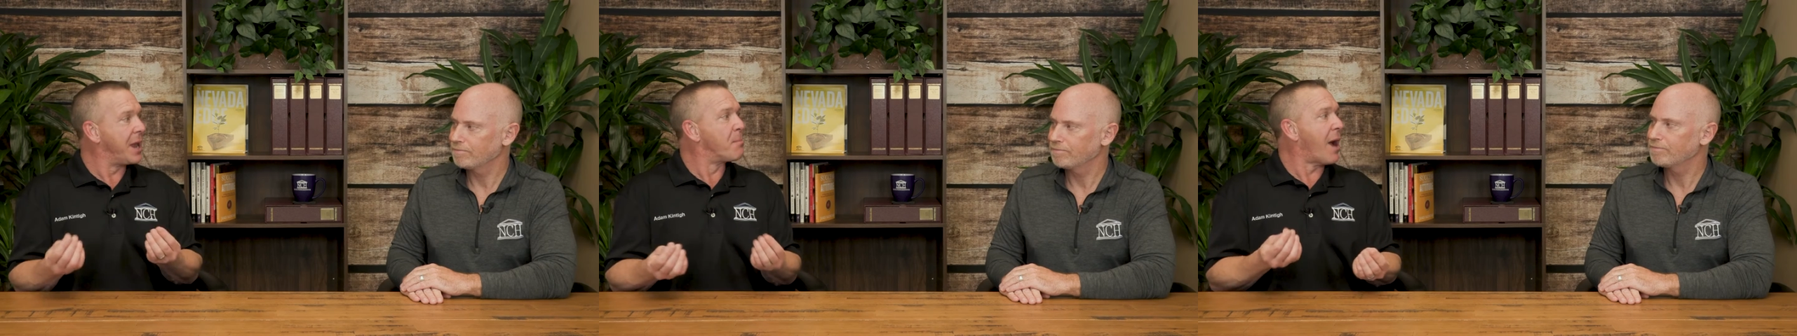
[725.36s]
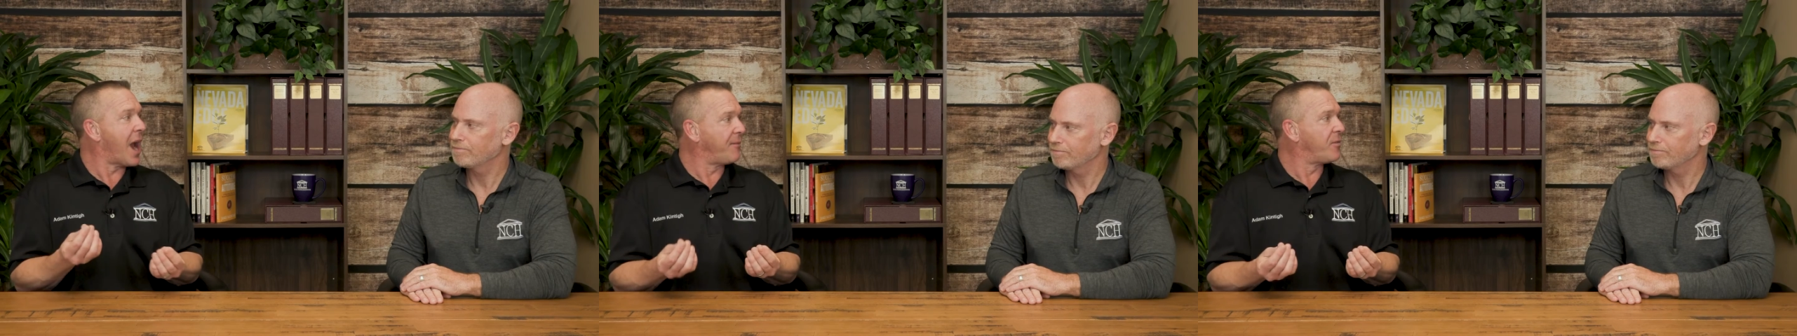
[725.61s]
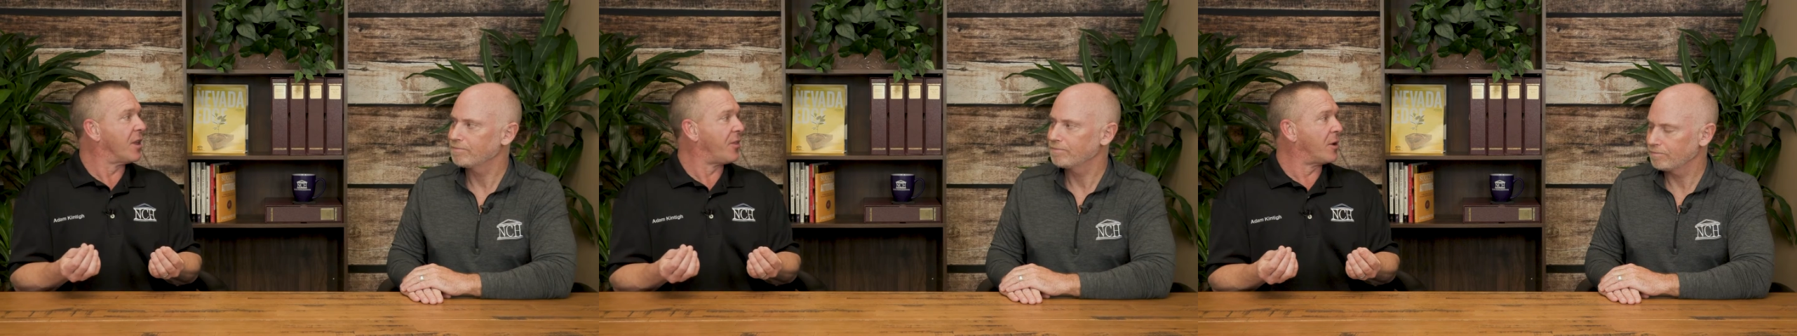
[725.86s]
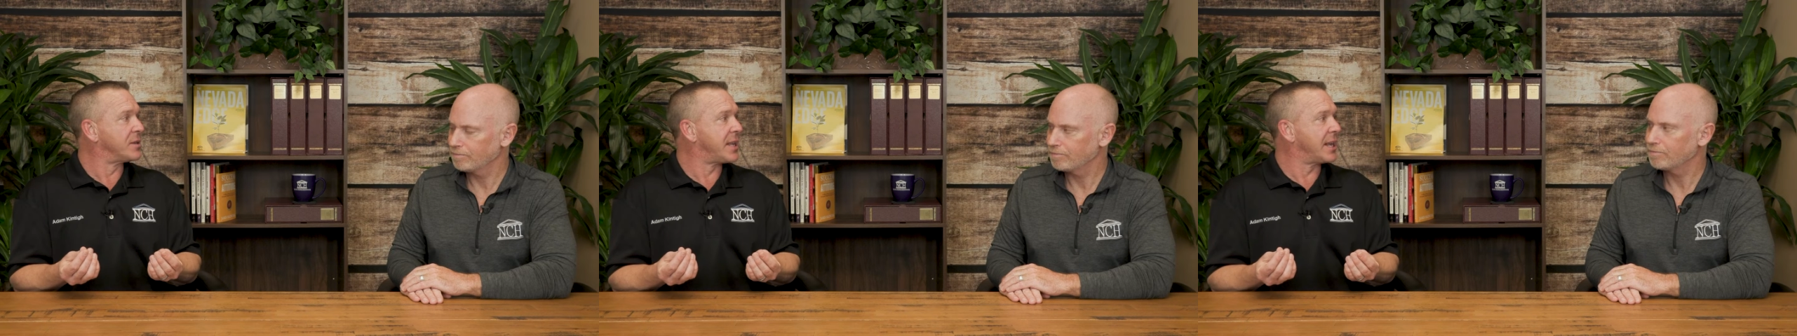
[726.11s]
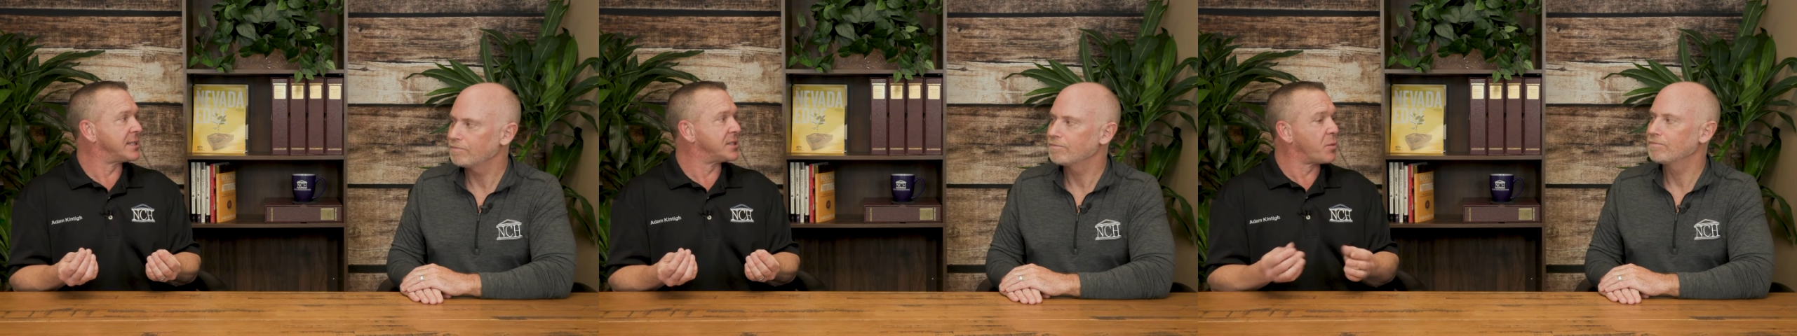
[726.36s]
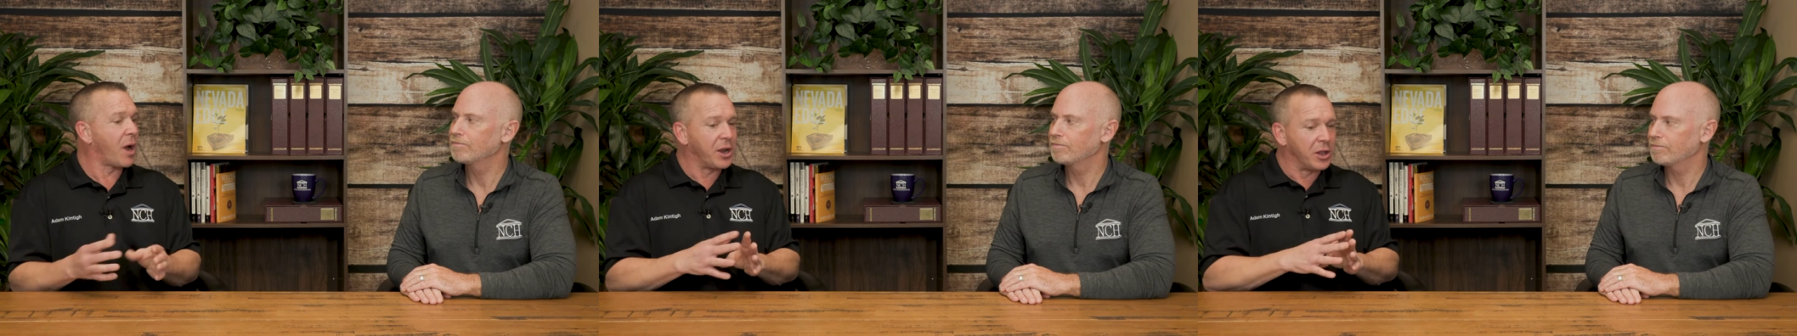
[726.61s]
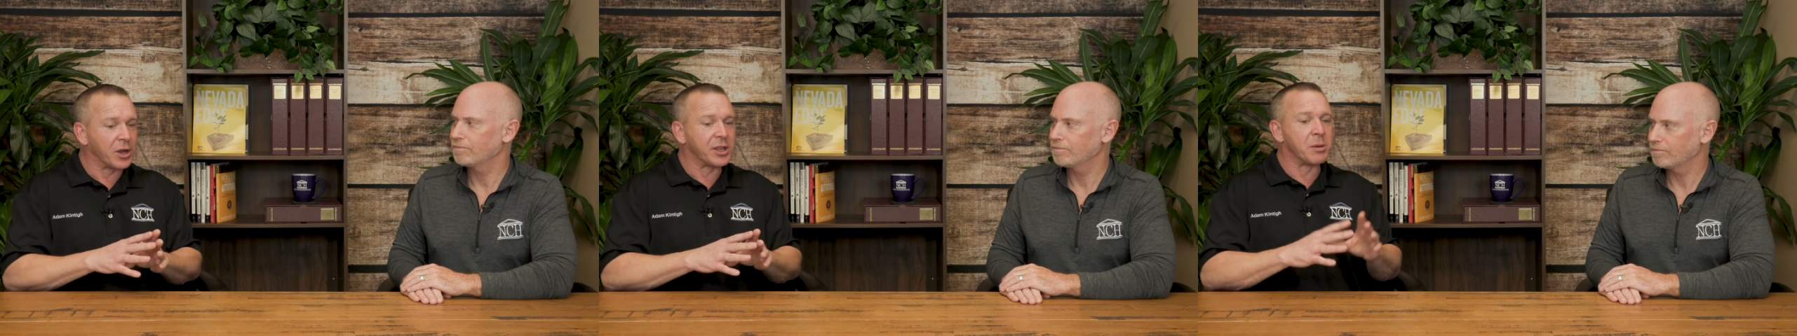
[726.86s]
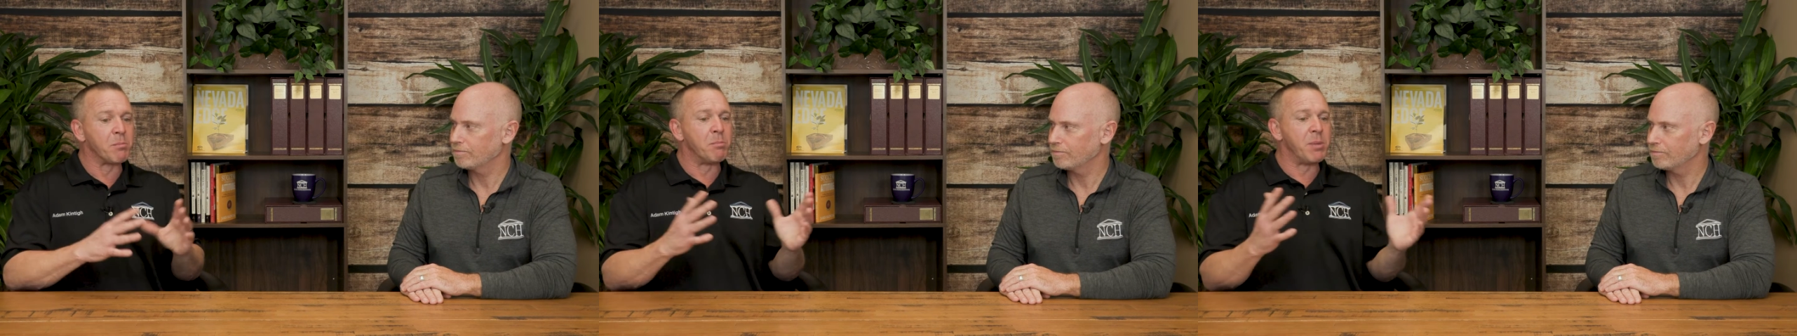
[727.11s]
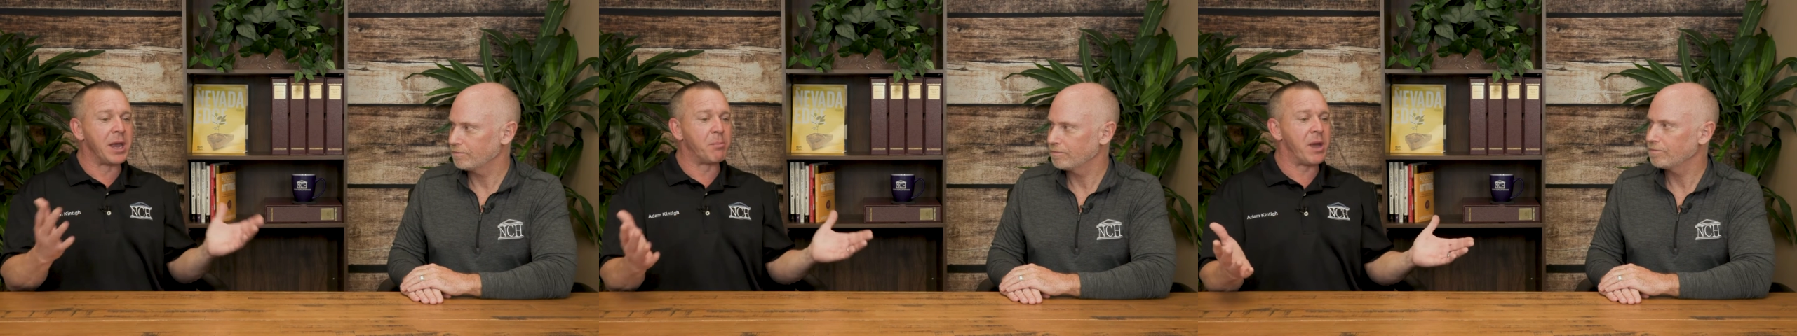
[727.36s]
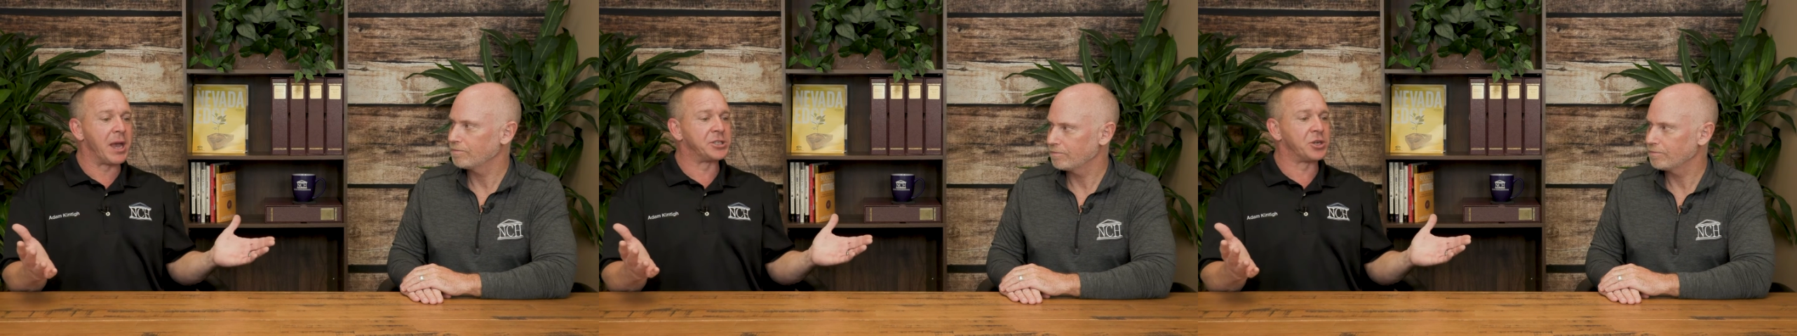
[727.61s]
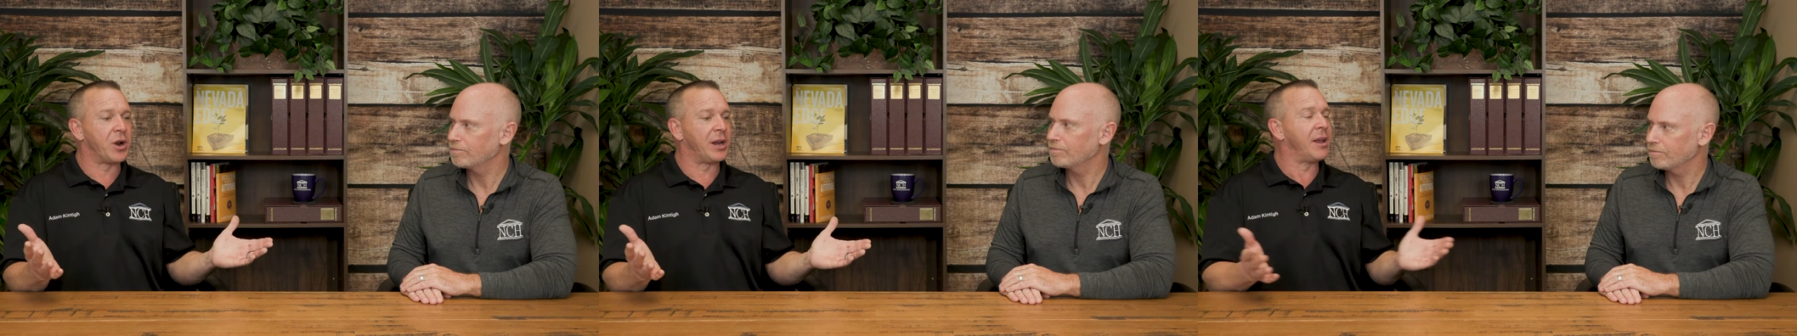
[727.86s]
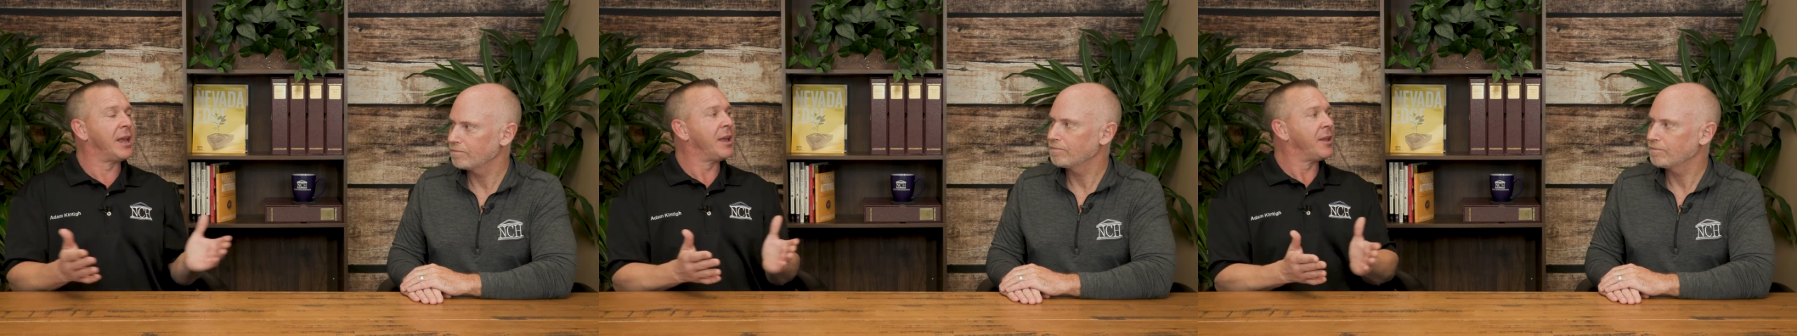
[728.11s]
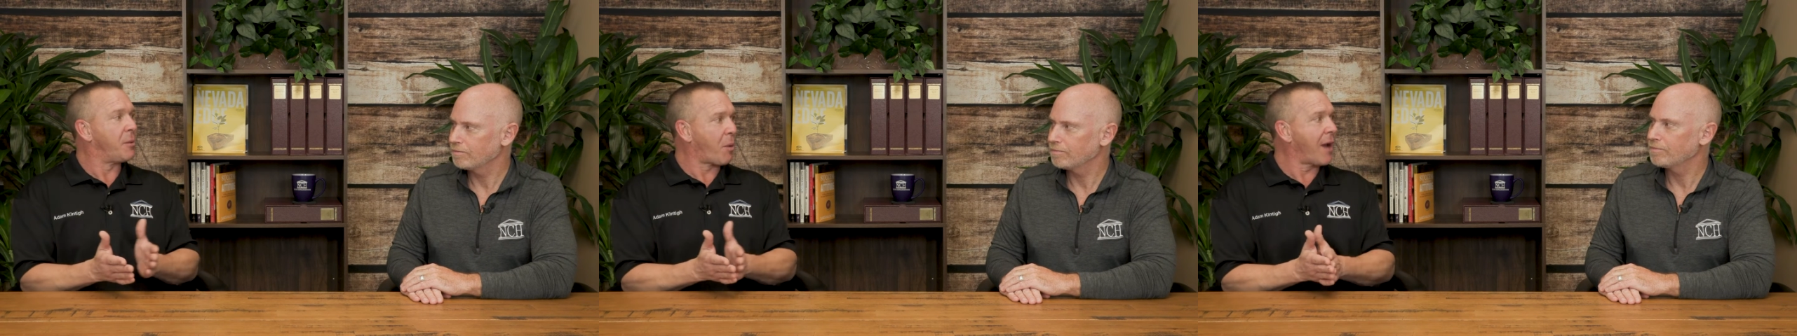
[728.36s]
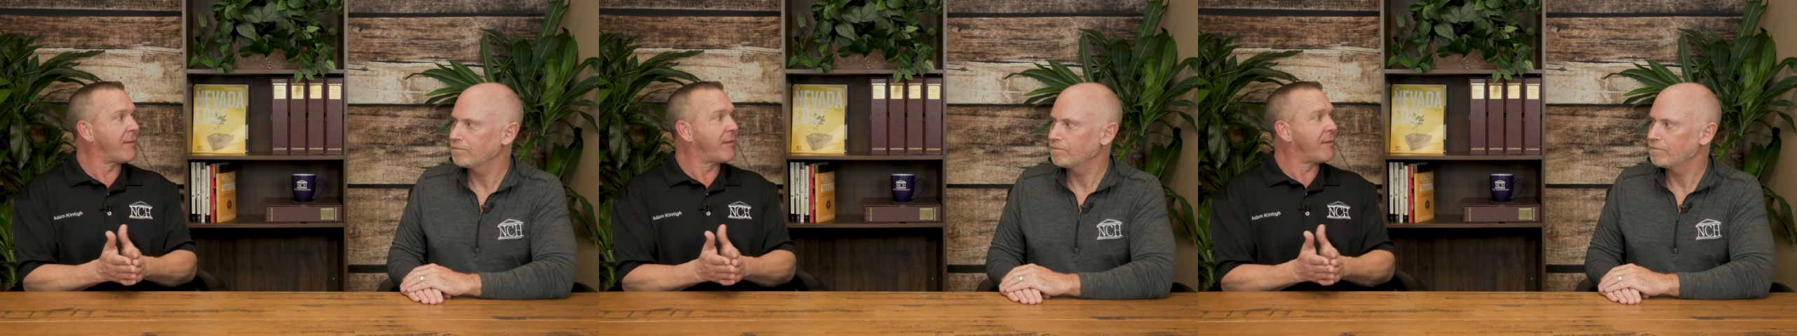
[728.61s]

Speaker 1: being mindful of those things as well, you look at the big picture and the